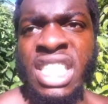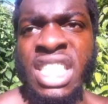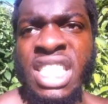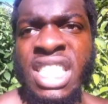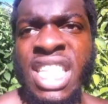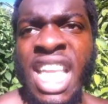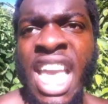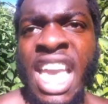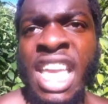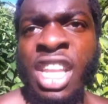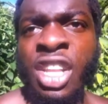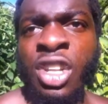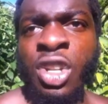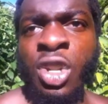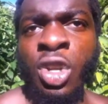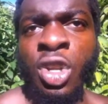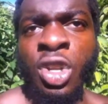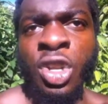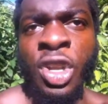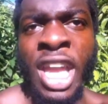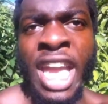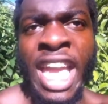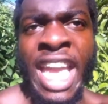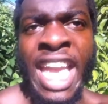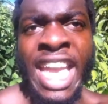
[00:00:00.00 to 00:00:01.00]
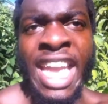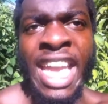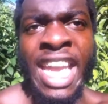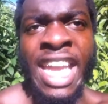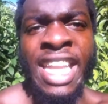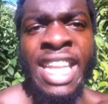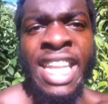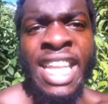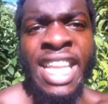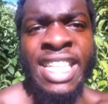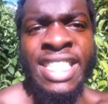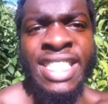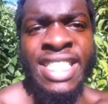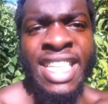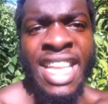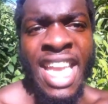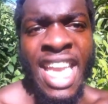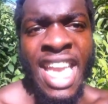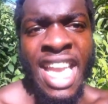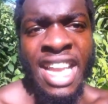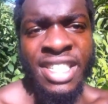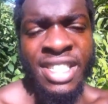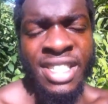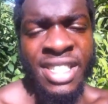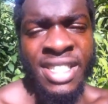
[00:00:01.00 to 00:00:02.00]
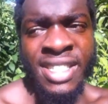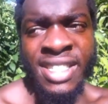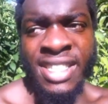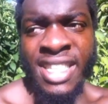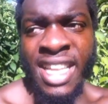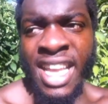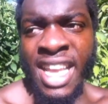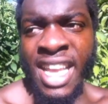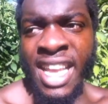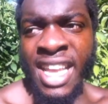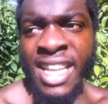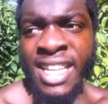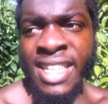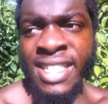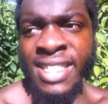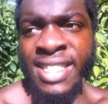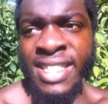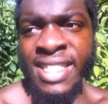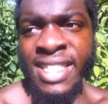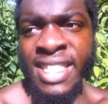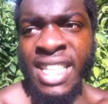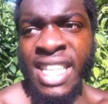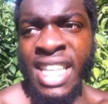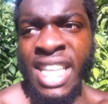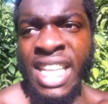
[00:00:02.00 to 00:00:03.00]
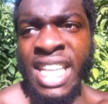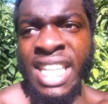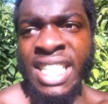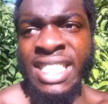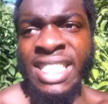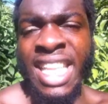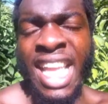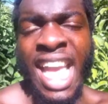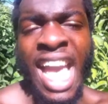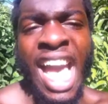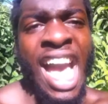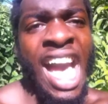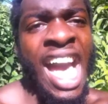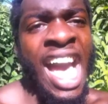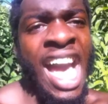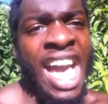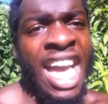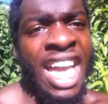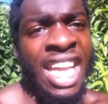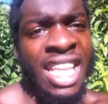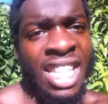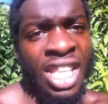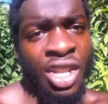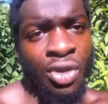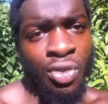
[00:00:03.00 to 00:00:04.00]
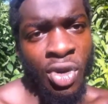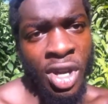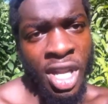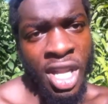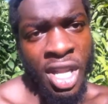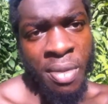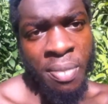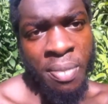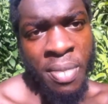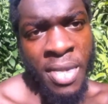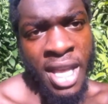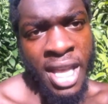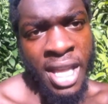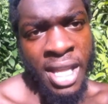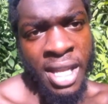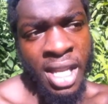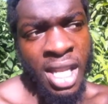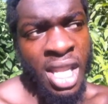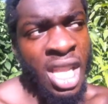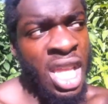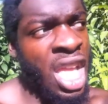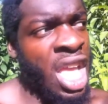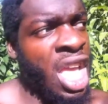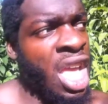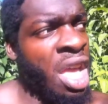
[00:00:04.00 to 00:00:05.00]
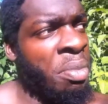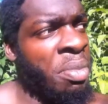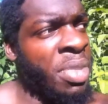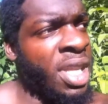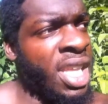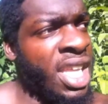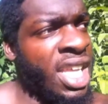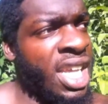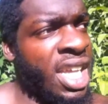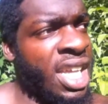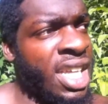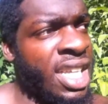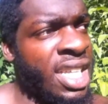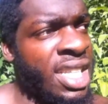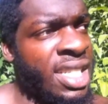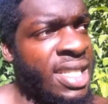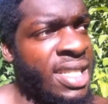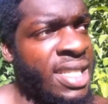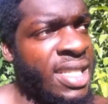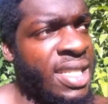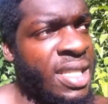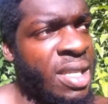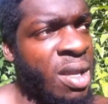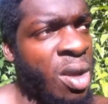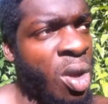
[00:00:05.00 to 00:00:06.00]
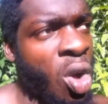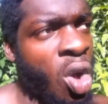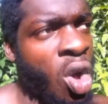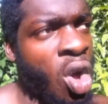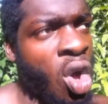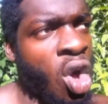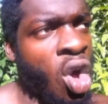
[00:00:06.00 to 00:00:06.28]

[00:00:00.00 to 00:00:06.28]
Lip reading: standing on your head is an exercise that I highly recommend because